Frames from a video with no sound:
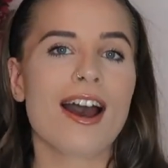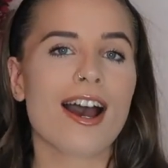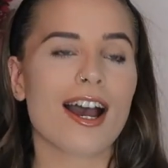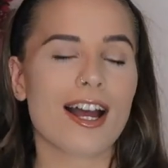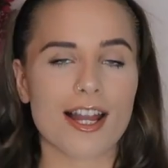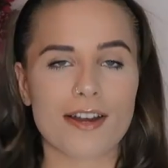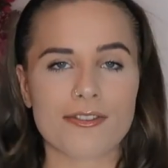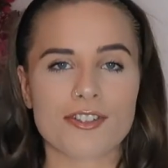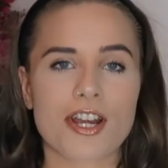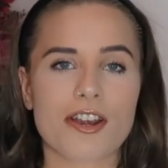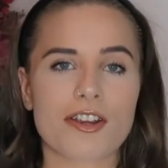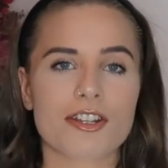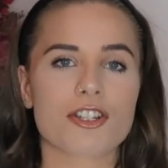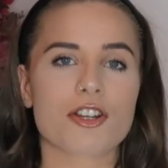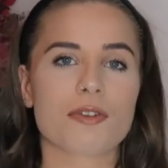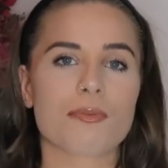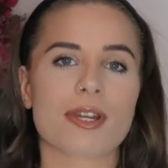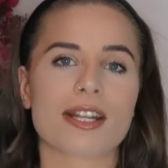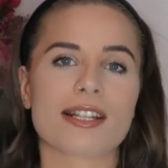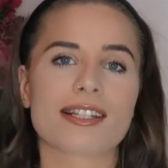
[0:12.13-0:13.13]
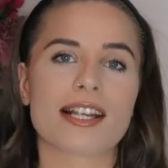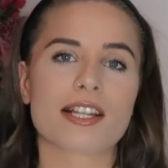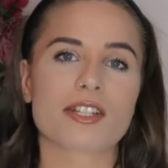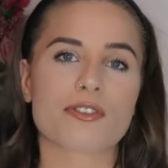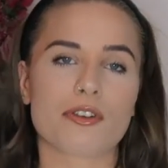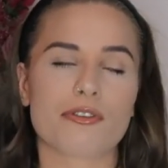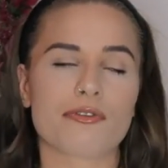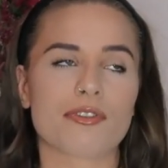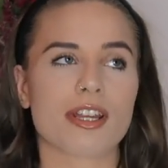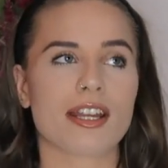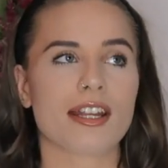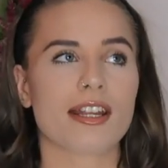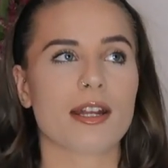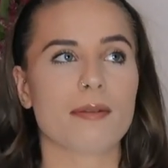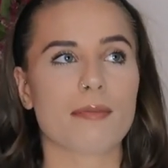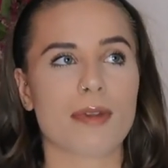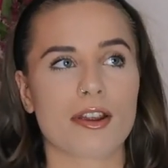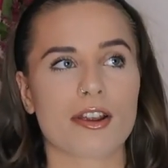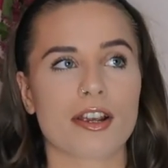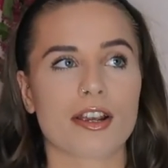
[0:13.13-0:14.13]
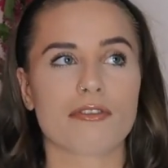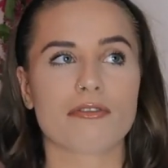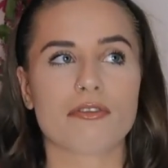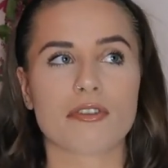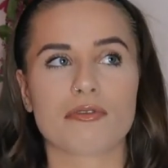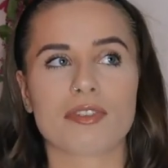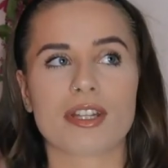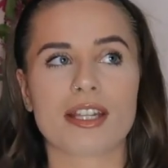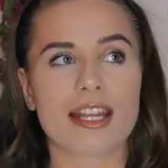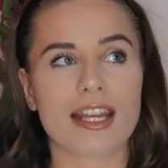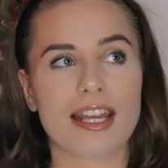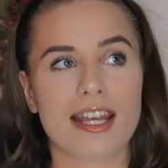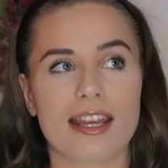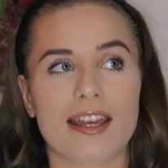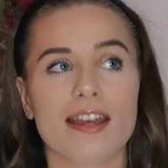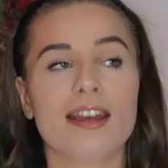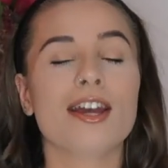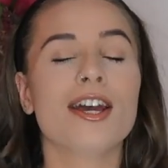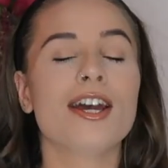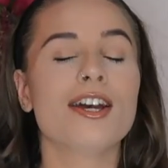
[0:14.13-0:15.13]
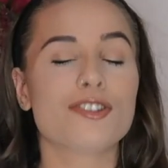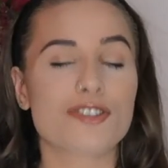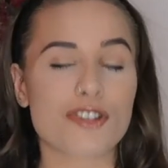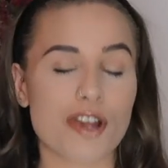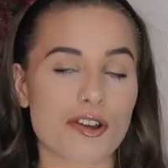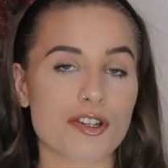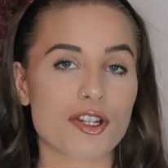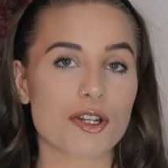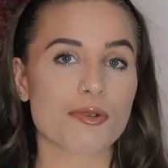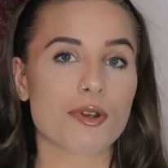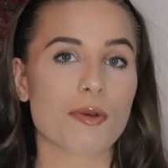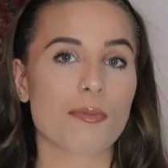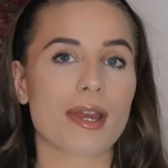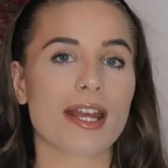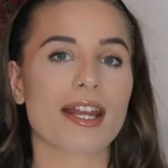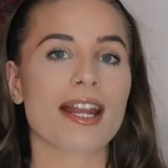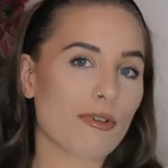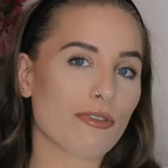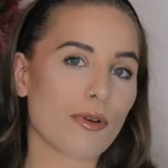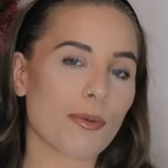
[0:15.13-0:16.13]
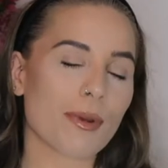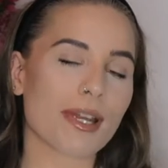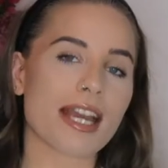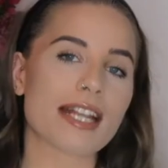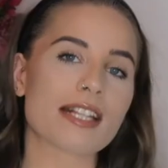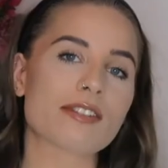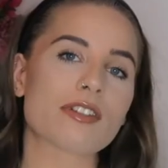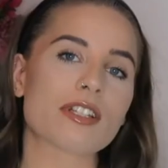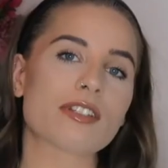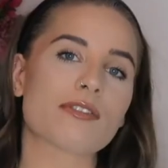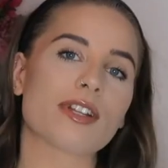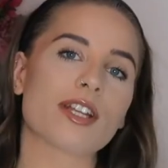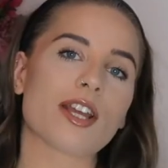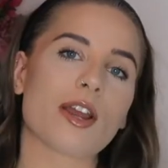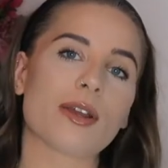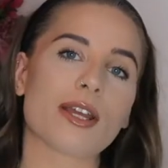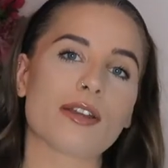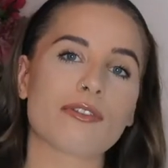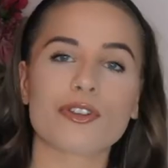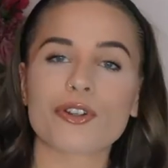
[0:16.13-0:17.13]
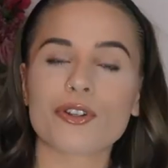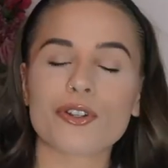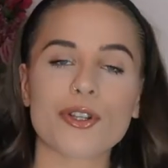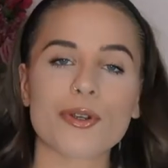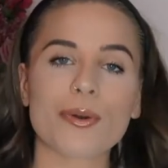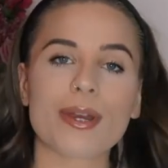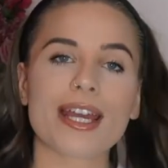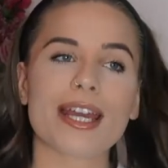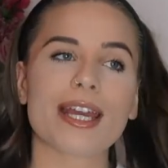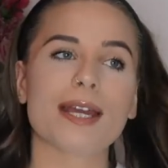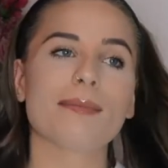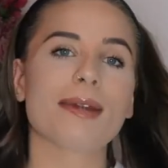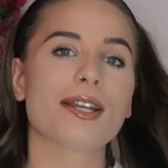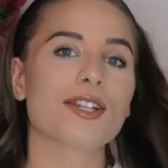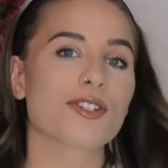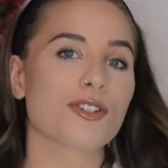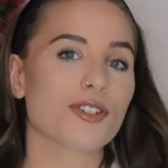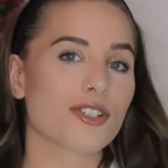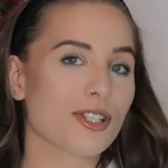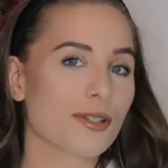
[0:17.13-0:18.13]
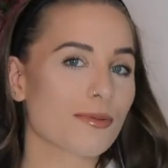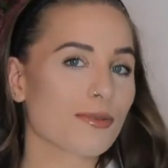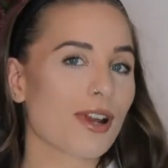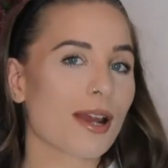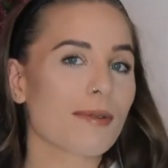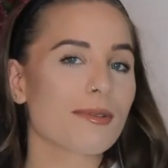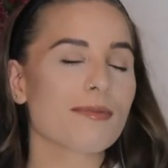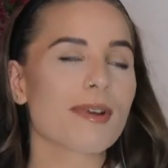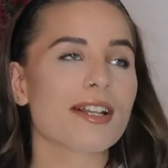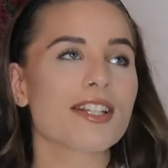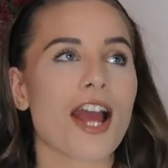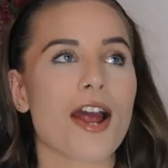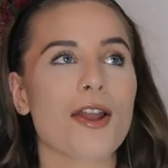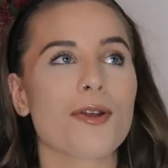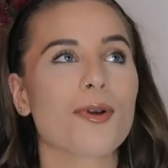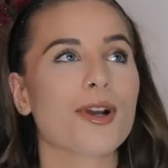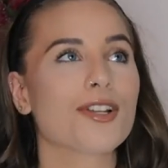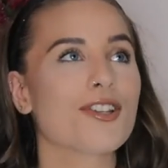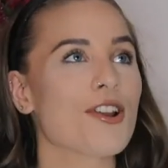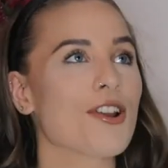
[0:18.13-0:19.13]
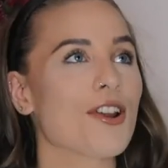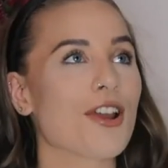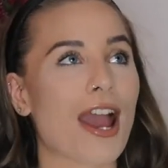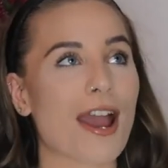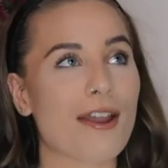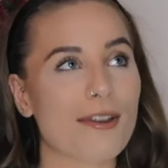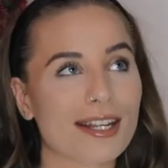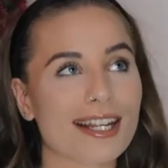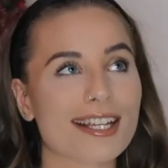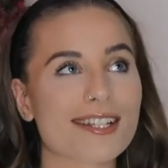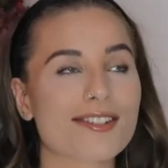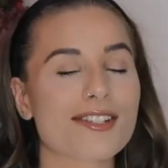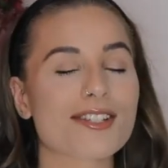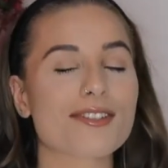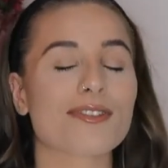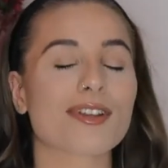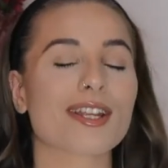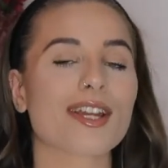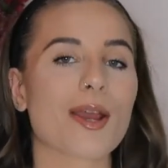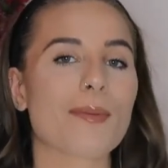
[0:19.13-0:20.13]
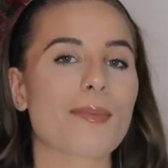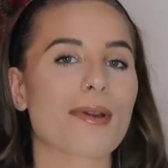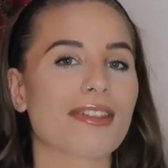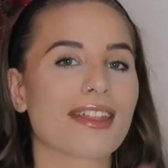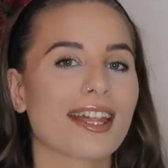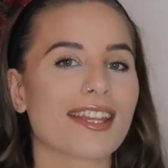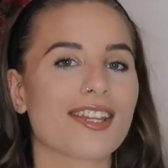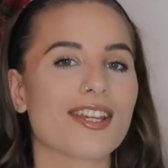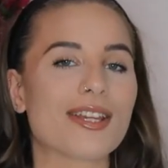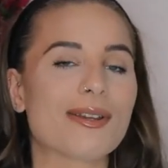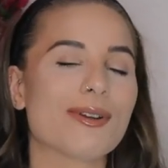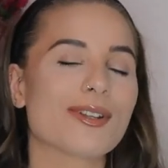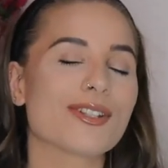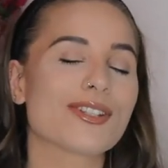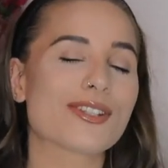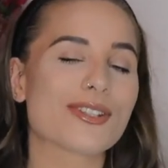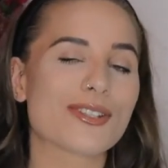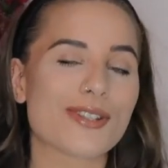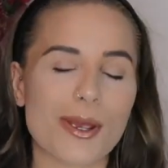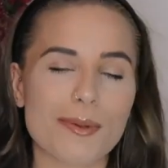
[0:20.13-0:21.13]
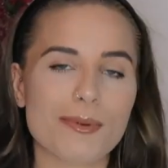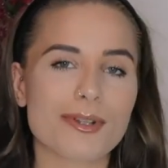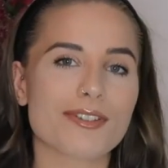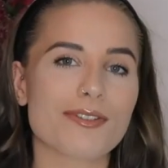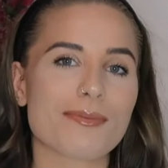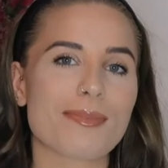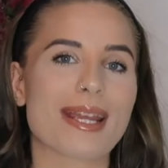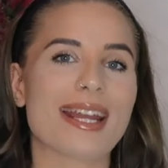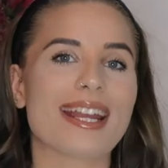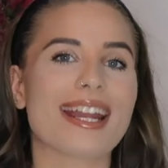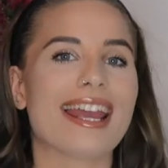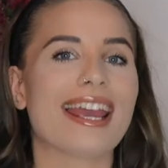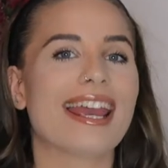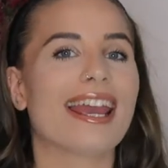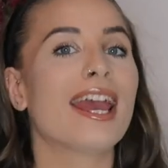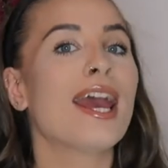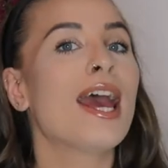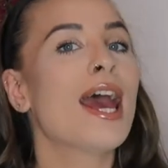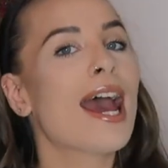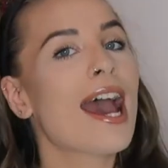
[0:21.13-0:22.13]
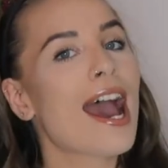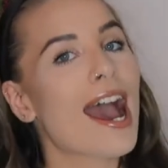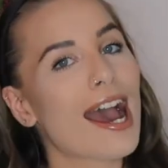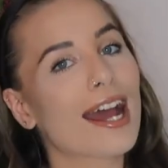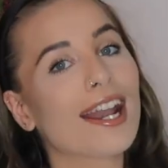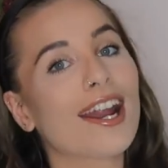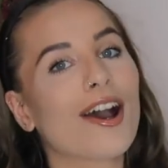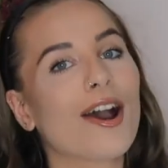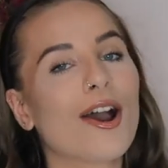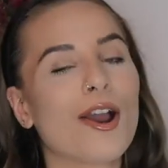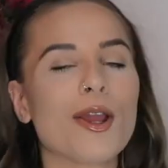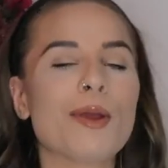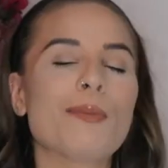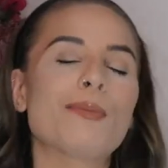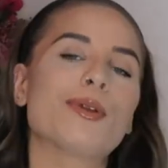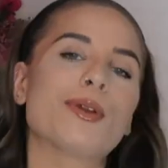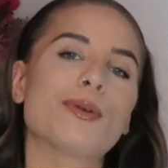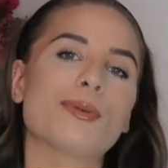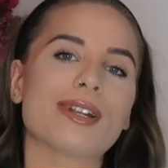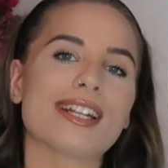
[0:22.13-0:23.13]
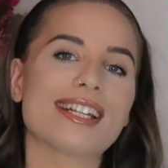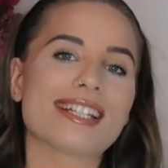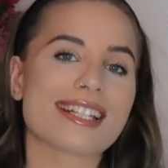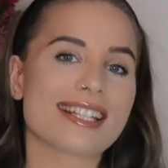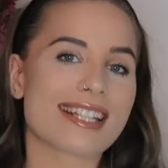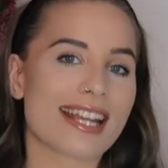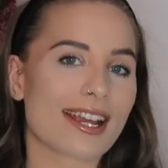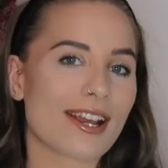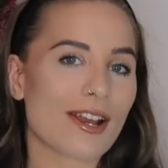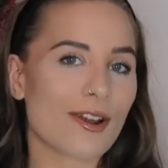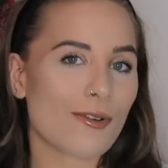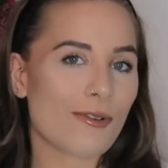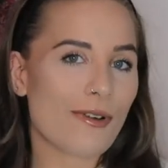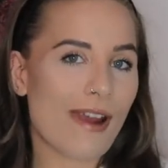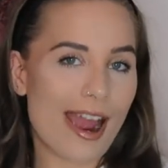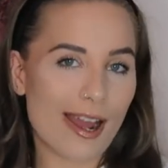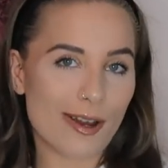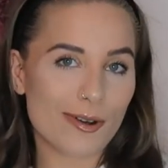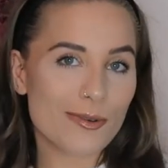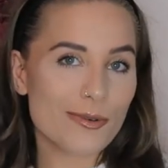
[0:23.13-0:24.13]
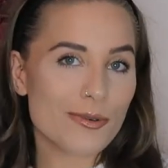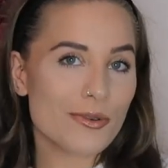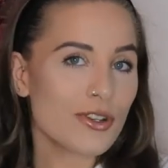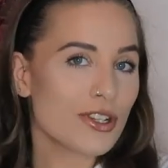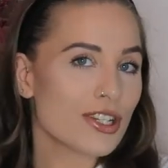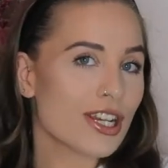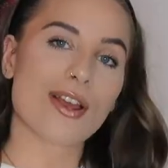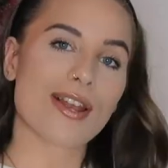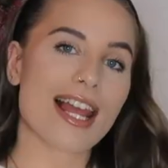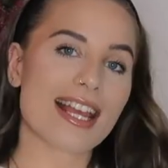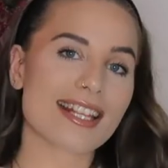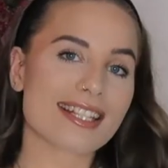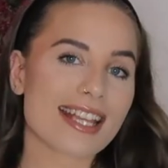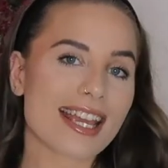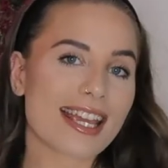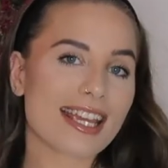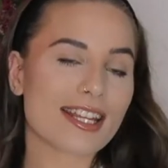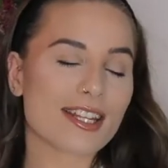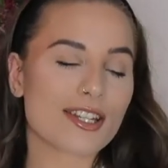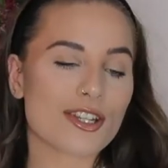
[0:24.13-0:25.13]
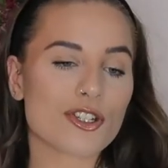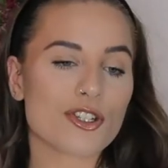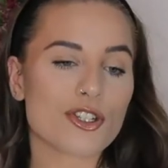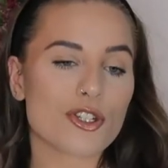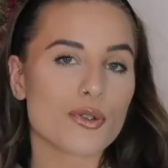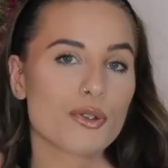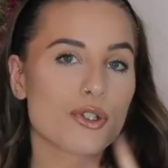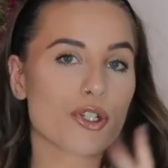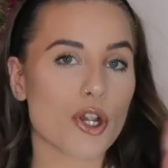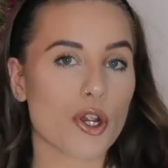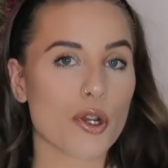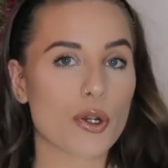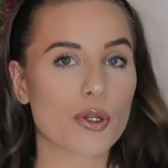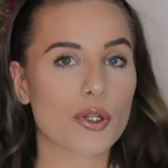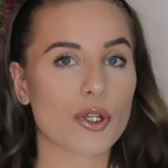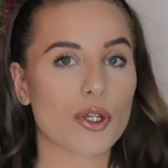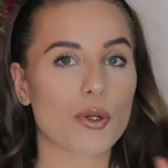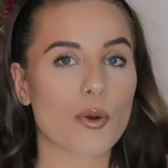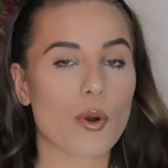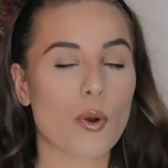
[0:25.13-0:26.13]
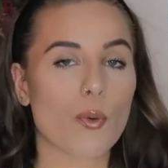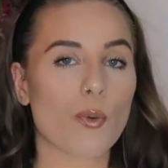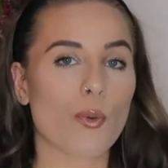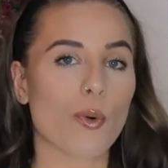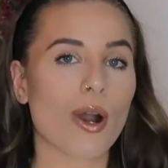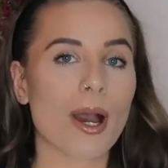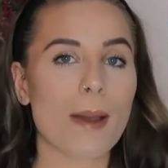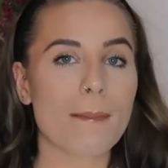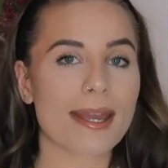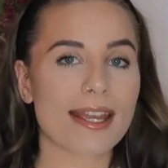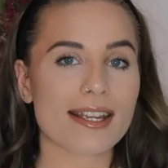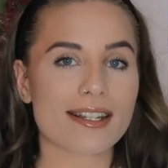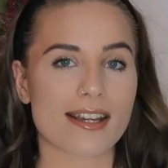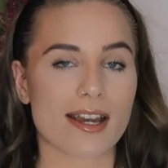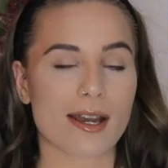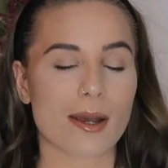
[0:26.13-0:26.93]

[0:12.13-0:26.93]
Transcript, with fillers: I love charity shopping slash thrifting in America, thrifting here, charity shop shopping. Before we get into this video, if you're new here, make sure to subscribe to my channel. I don't know how you clicked on this video, but thank you so much for being here and I hope you want to stick around. So let's get into showing you what I picked